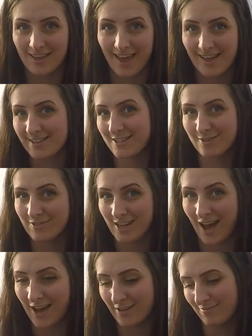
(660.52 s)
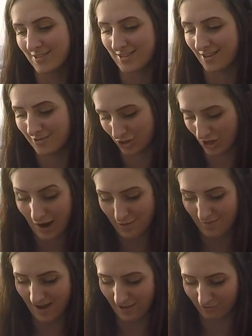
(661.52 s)
guests sometimes are sharing
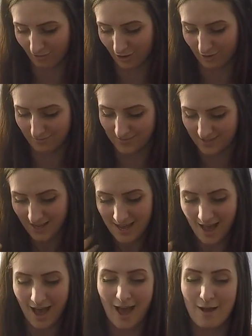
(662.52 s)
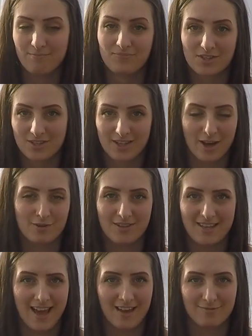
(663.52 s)
the bathrooms.
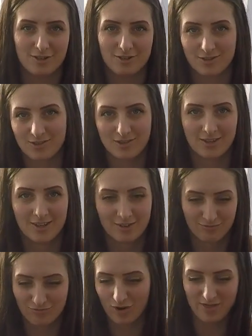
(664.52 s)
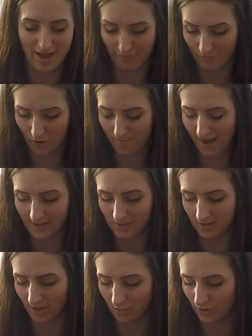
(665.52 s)
We just... run there, run back,
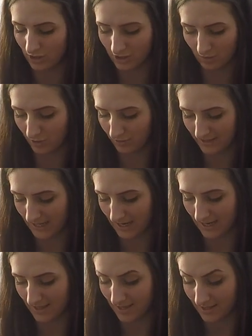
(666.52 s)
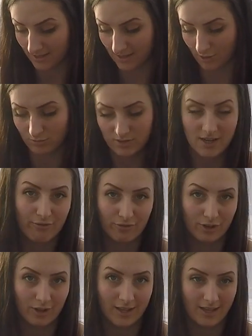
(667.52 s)
so you don't want to be taking that, so
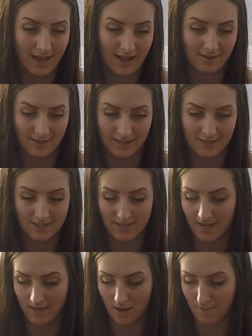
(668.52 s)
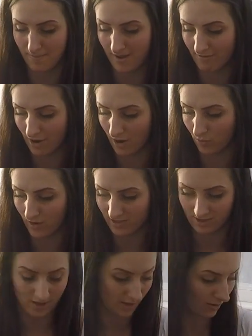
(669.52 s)
definitely handy to take a mirror
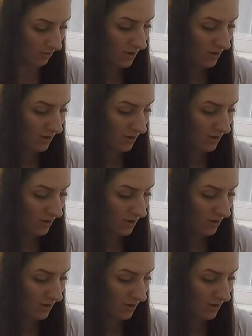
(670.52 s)
with you,